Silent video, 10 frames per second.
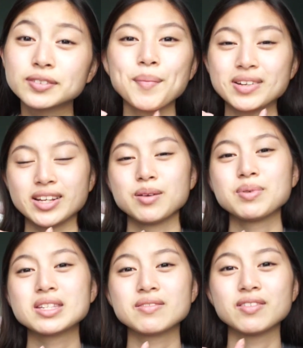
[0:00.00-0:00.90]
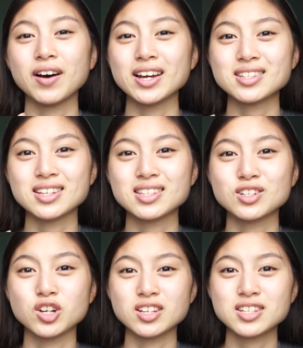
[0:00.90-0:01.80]
My second piece of advice is to
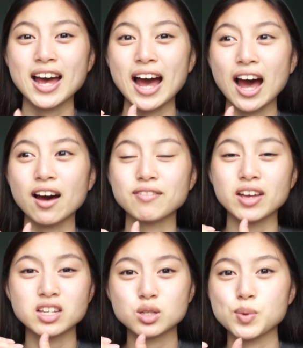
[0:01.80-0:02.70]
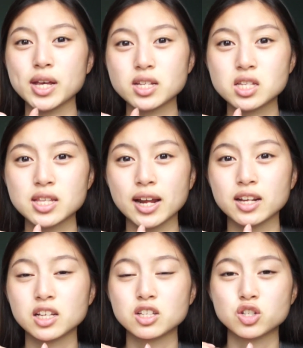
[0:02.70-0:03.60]
just have a space that
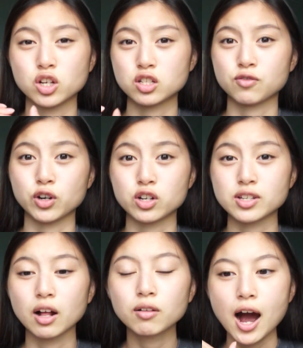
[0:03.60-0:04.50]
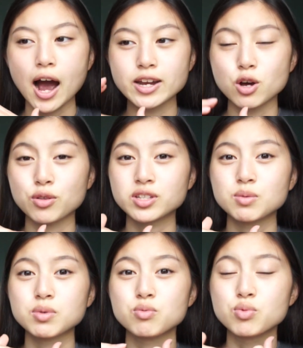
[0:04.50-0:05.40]
is just for yourself. I know this can
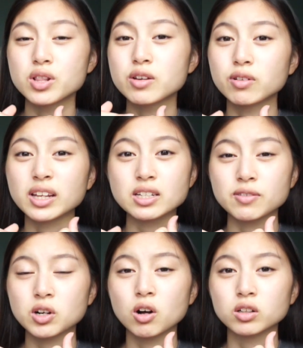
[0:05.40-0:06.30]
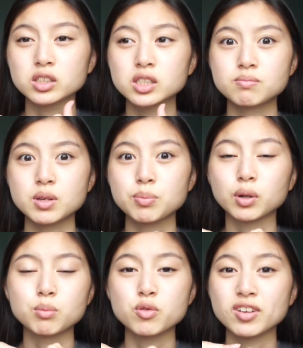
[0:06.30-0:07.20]
be really, really difficult. People
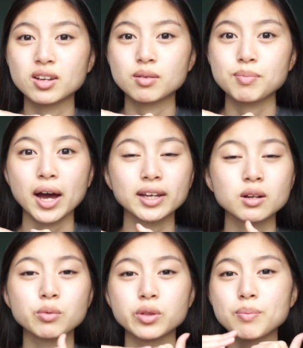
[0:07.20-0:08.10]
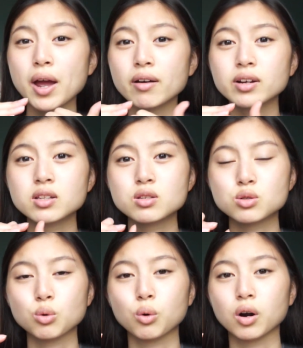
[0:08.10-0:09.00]
are moving back in with their parents
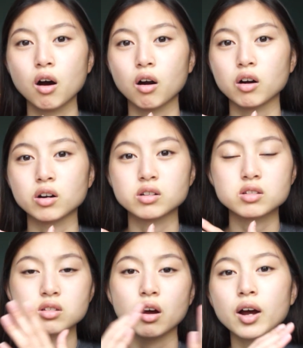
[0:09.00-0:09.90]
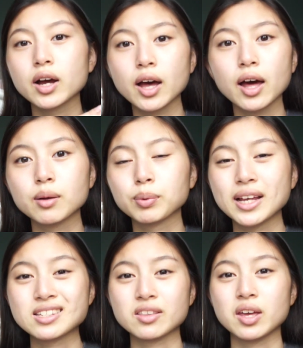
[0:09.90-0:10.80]
or are stuck at a
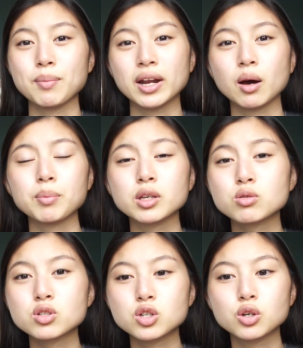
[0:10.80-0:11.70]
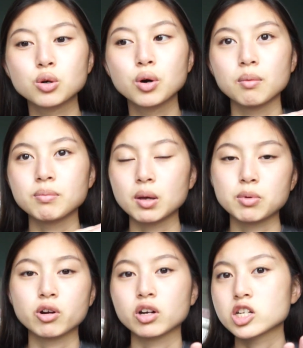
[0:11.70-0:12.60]
place that they might not be used to. Um, maybe
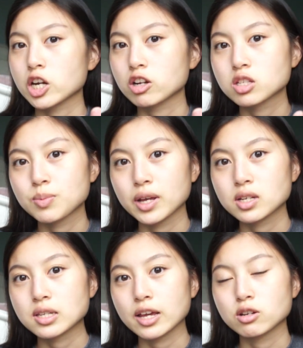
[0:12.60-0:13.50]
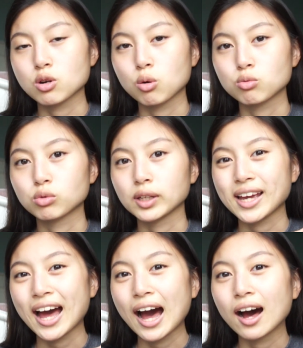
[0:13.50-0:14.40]
you're in a shared space that you don't really
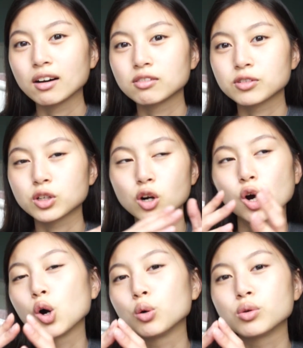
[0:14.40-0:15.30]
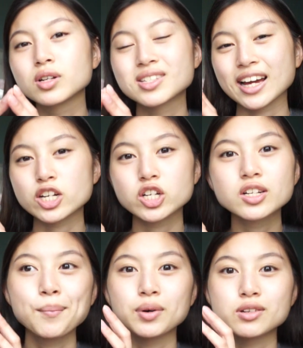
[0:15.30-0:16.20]
have your own
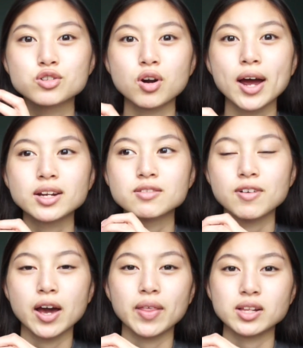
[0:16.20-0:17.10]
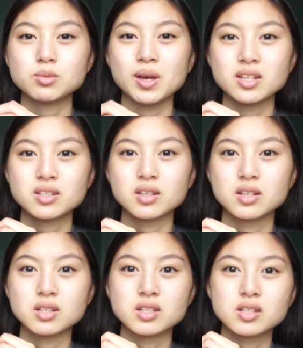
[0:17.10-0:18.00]
section, but trying to find that space
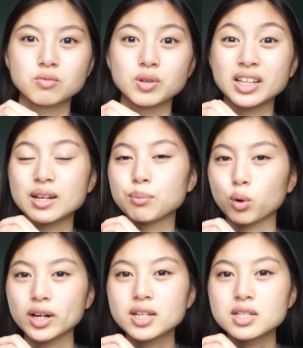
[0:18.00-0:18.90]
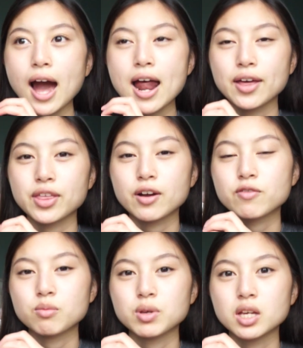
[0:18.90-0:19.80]
is really important. And I think
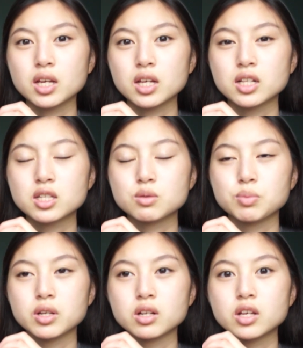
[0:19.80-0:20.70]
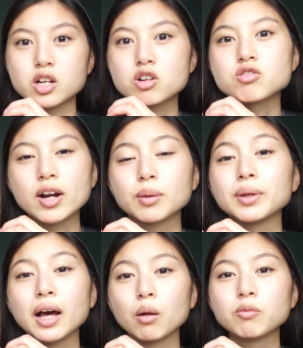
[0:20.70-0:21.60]
for me, it's been incredibly
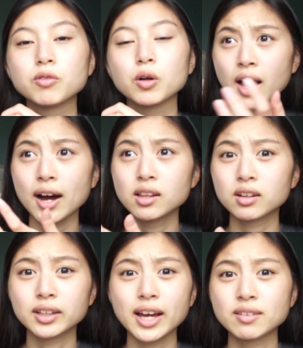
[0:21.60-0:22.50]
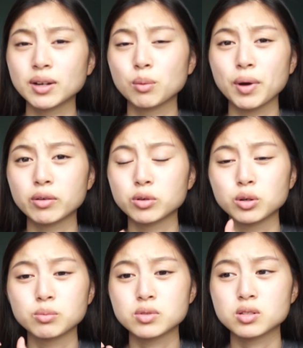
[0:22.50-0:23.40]
helpful. I luckily have my own
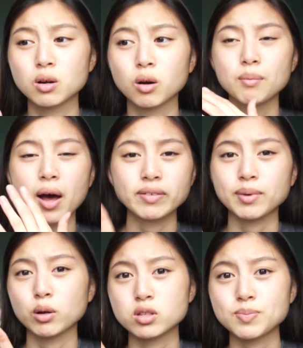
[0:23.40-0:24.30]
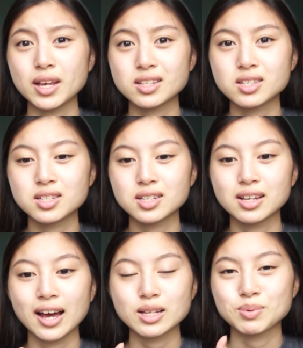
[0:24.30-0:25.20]
bedroom, so having my own space
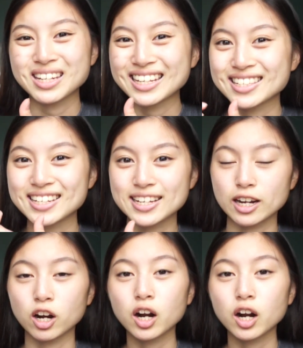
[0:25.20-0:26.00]
has been easy here.